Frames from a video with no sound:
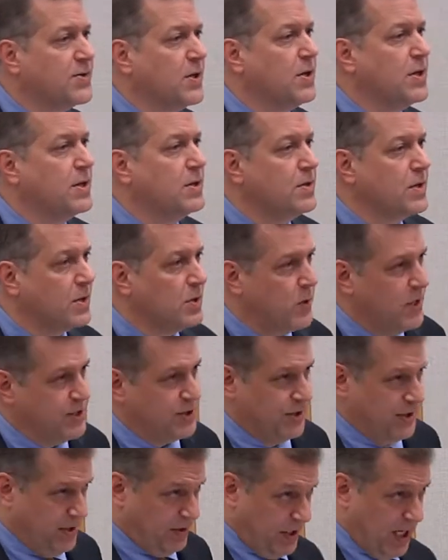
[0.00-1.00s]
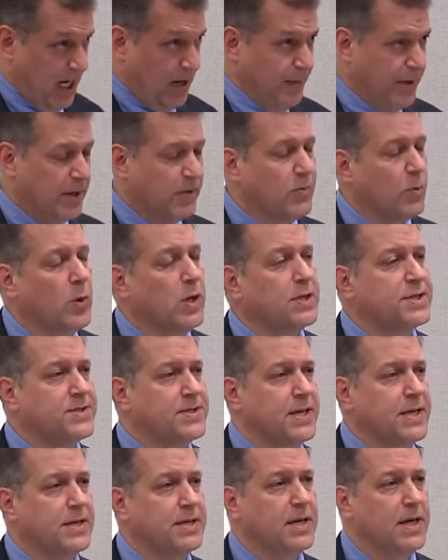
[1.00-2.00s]
So the, the question and comment
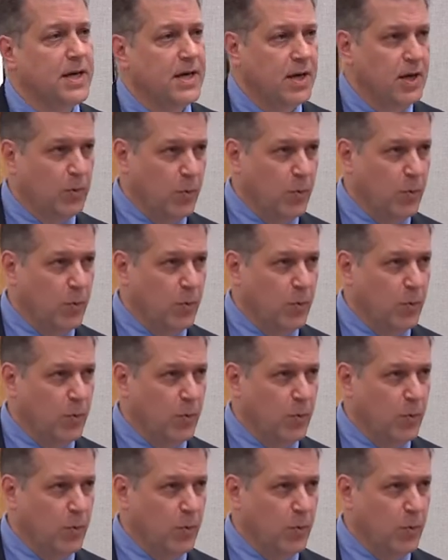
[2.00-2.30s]
was that